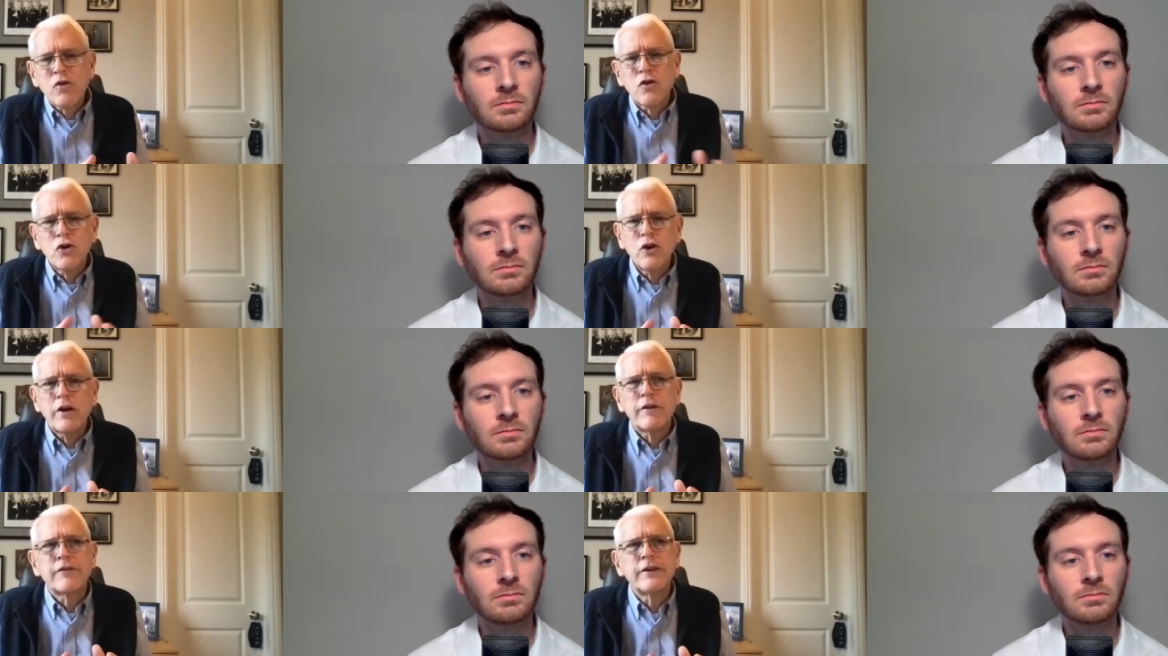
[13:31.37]
Speaker 1: could
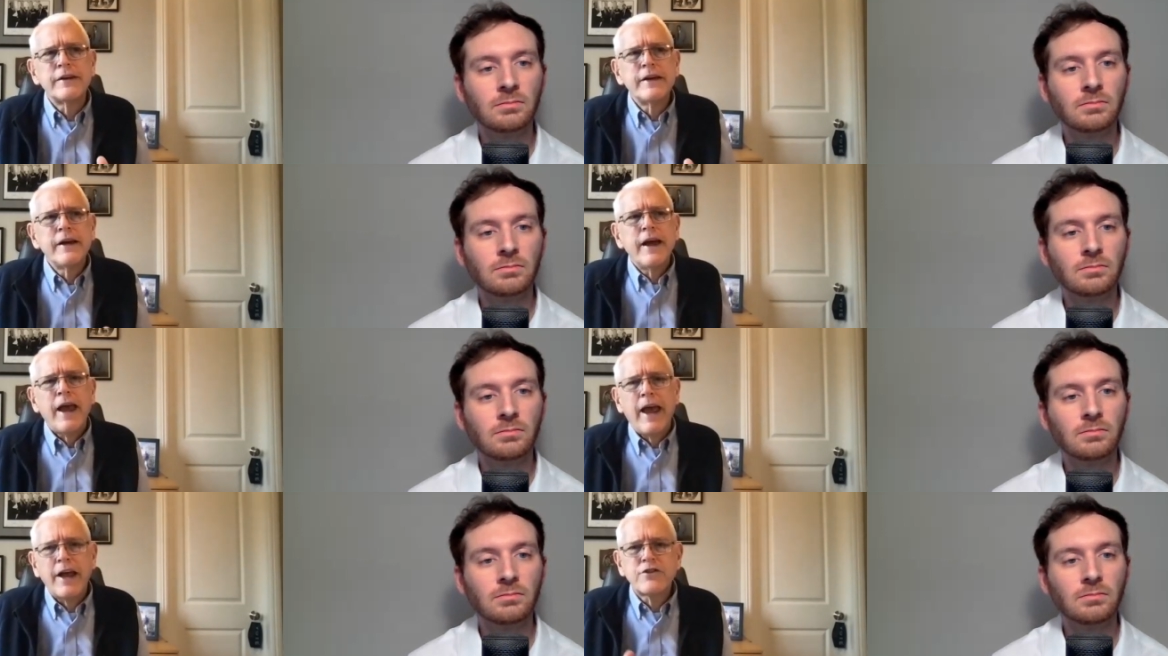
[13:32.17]
have
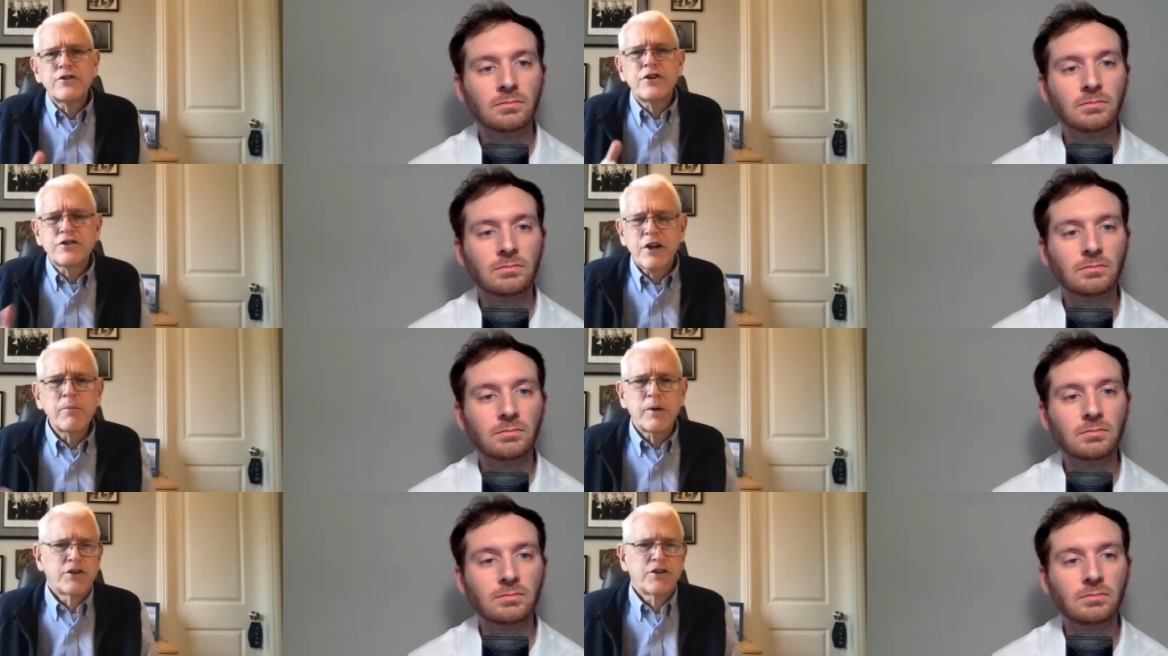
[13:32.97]
answered some
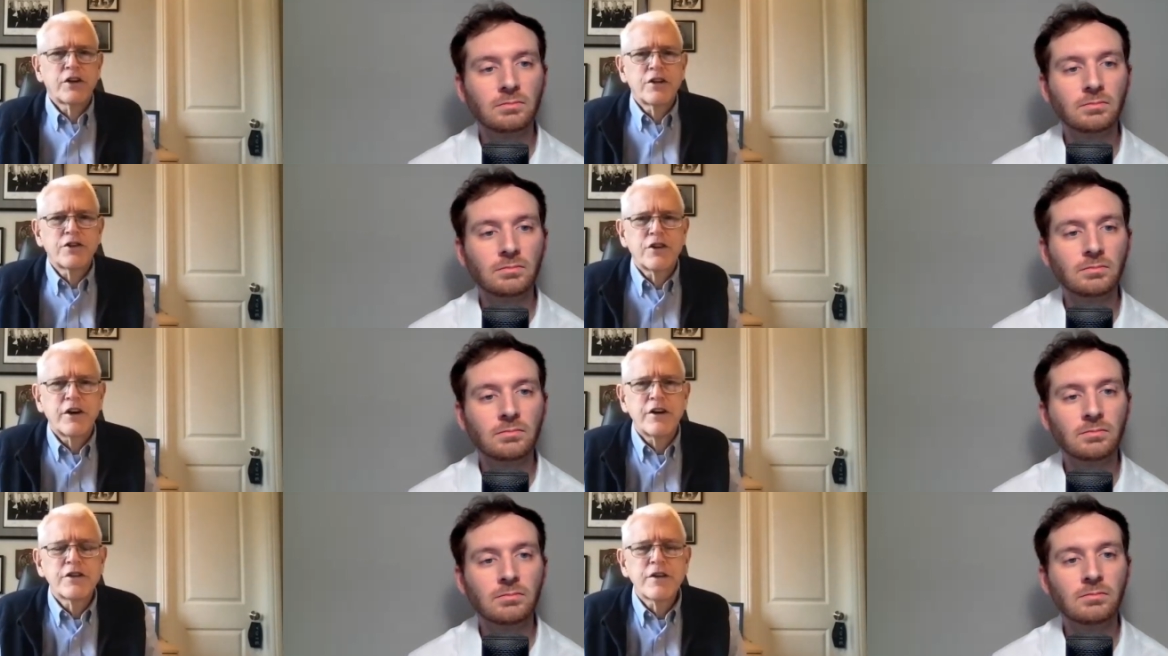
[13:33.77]
Russian
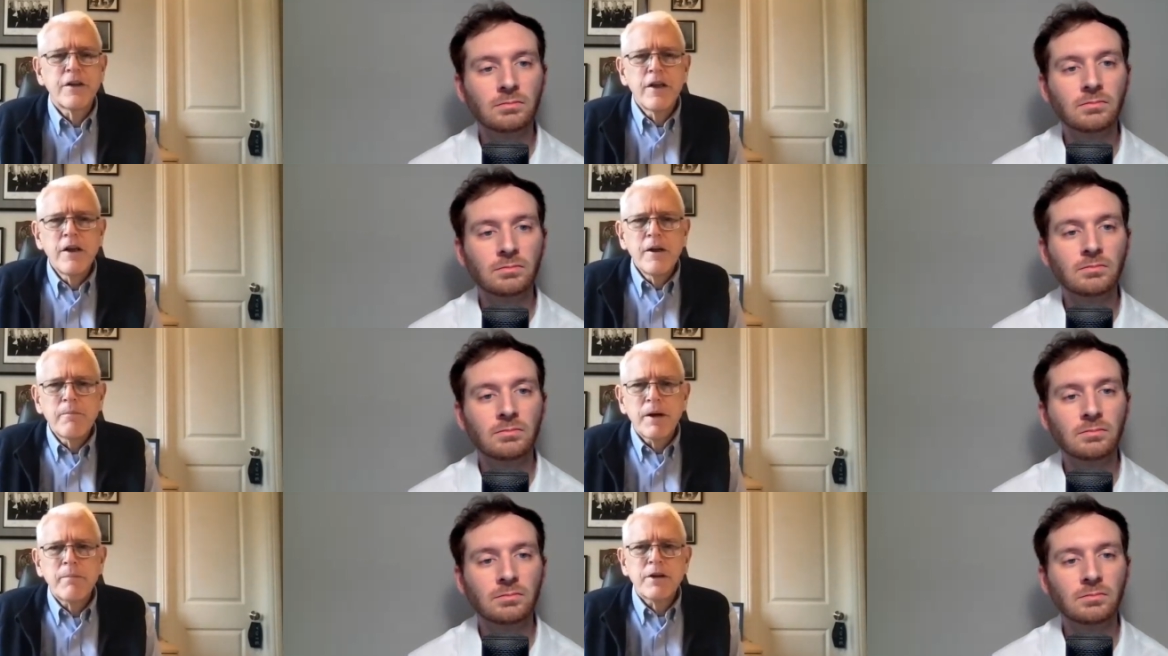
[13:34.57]
concerns,
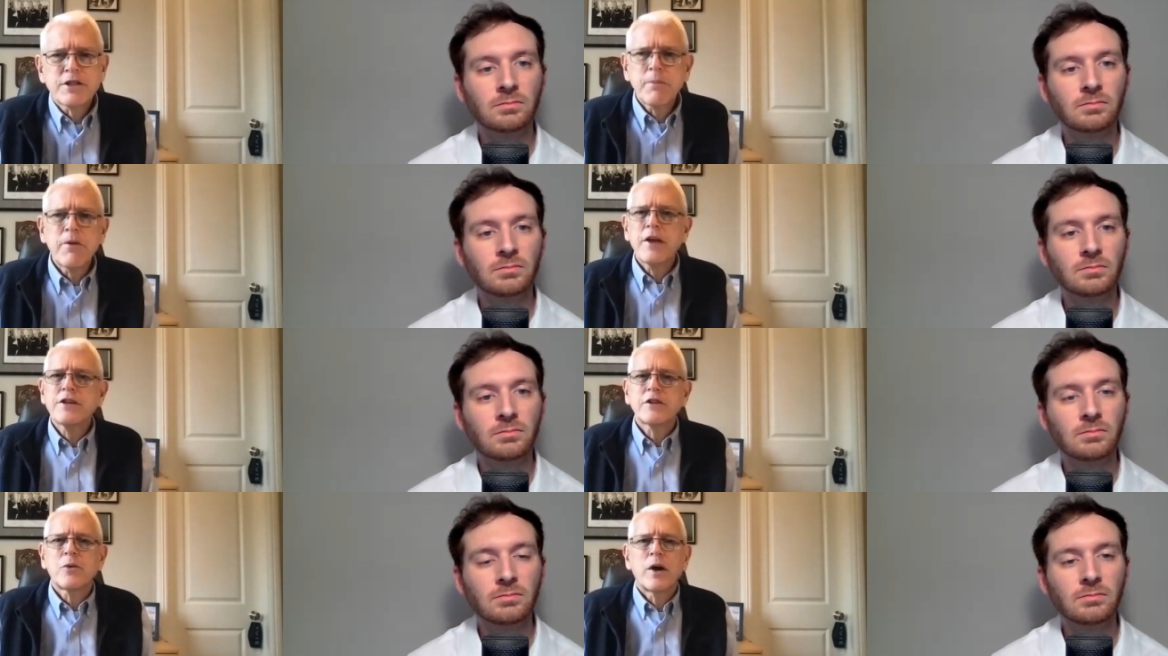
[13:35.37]
but but some of the things
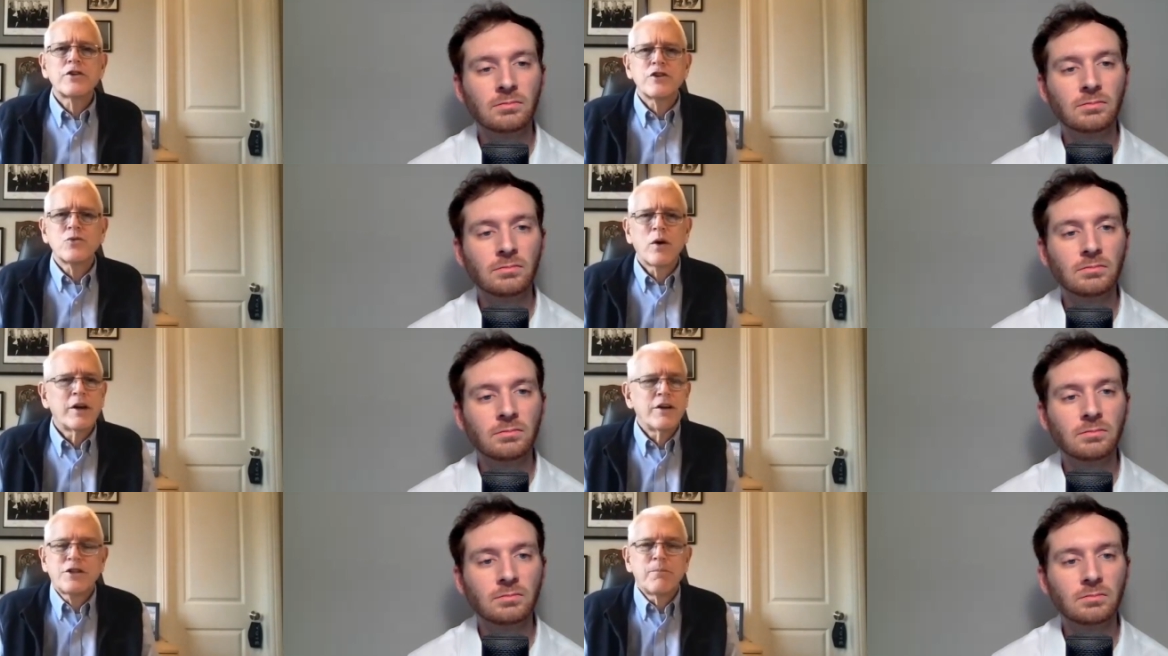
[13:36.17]
that the Russians
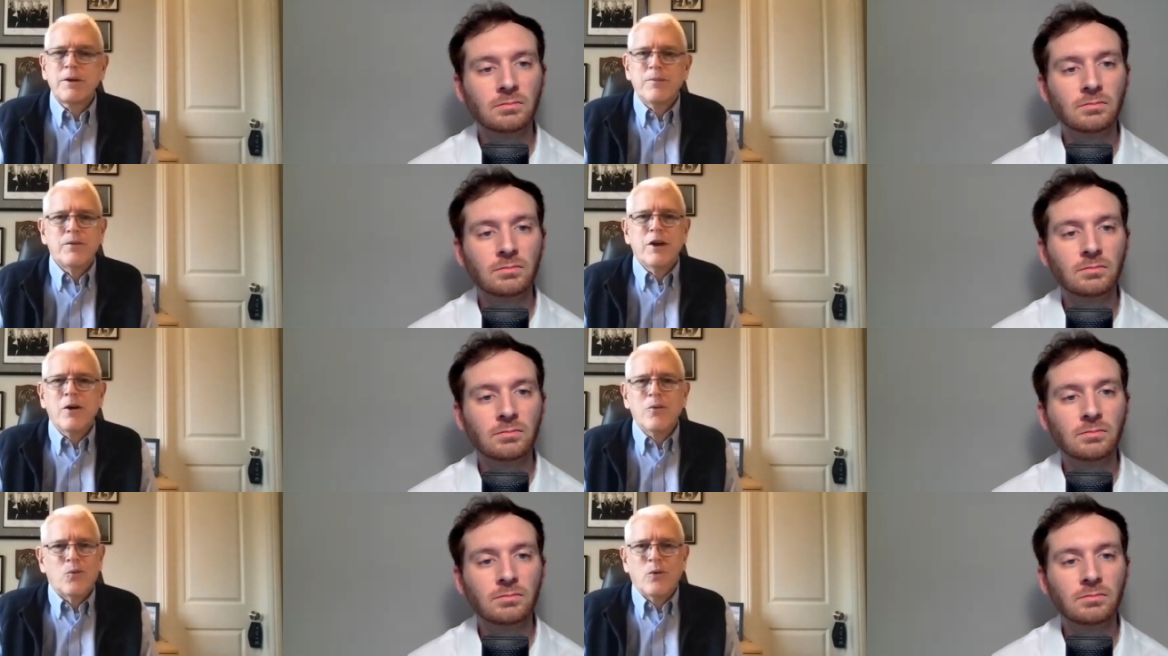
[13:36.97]
wanted simply, you know,
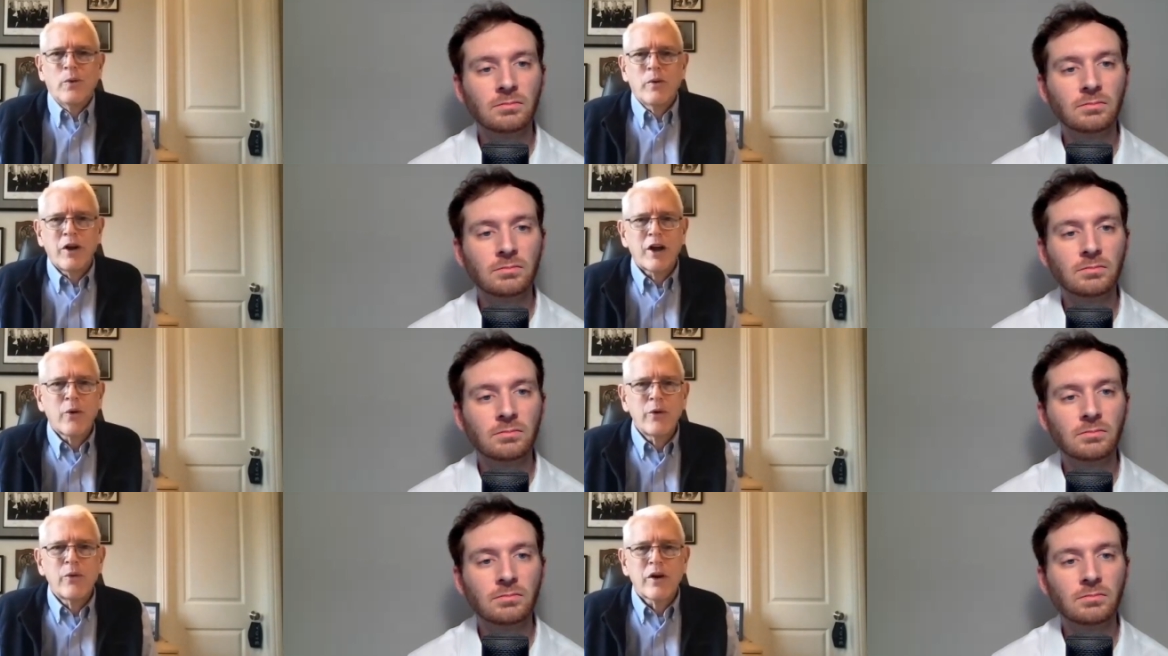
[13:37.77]
we were not
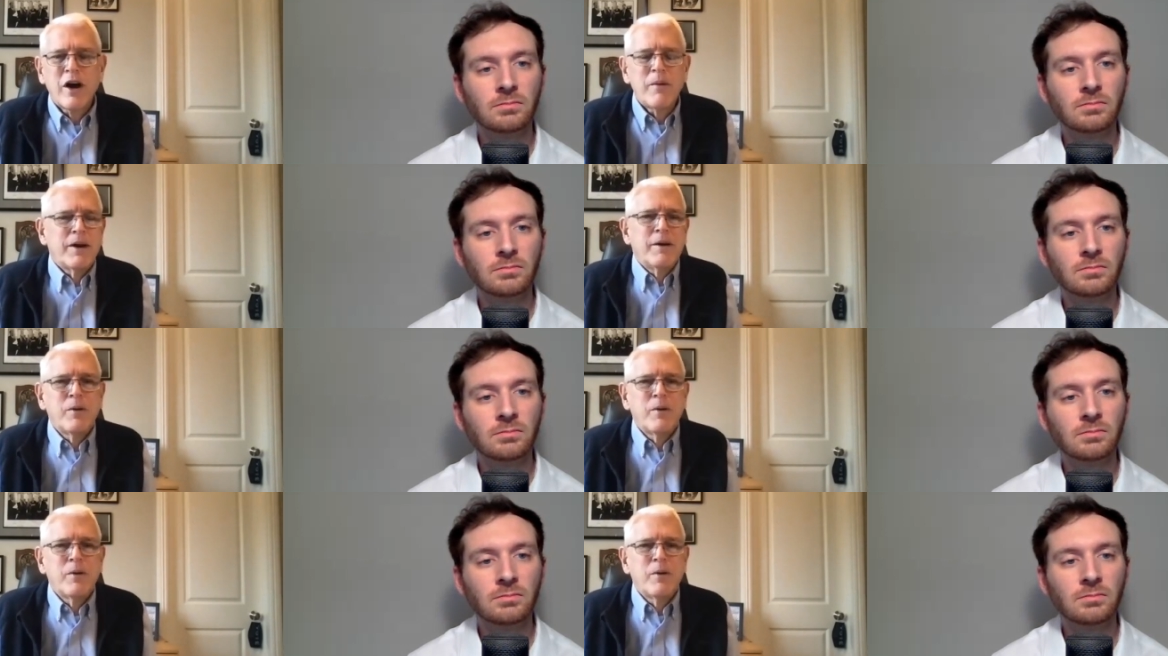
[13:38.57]
going to accommodate.